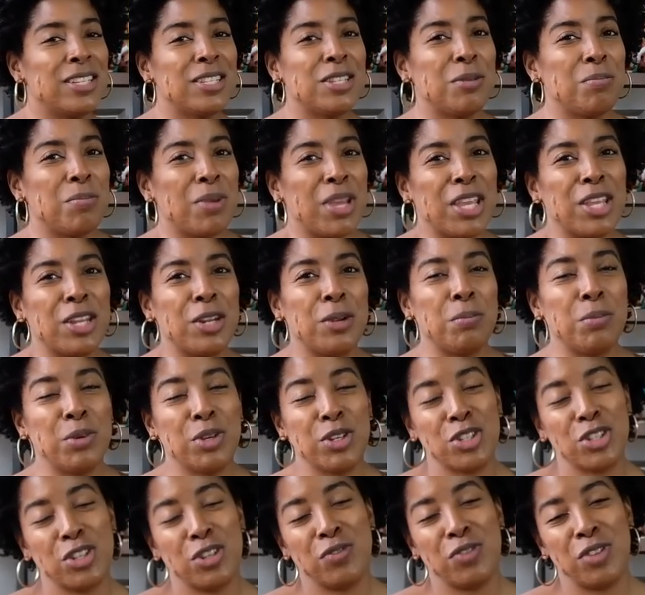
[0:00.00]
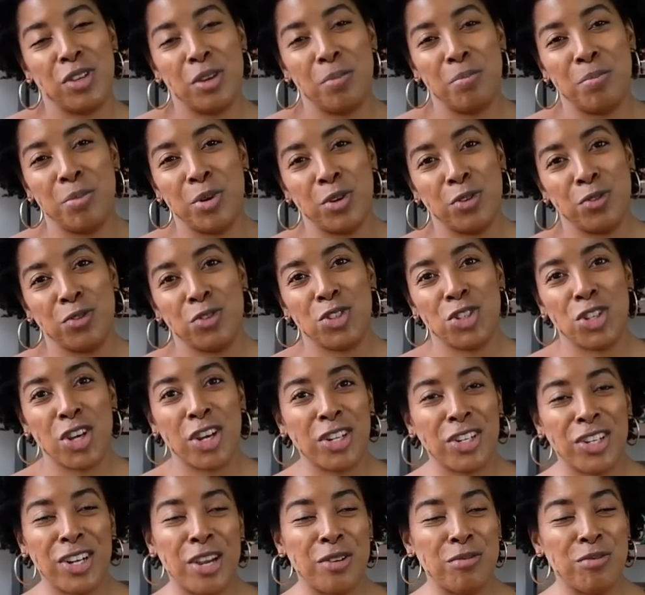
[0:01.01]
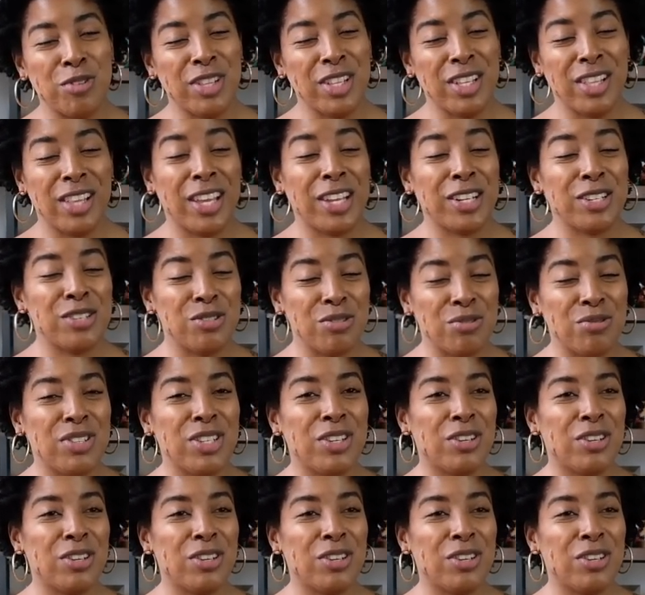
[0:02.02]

to make it a bookshelf that both Sean and I really like too.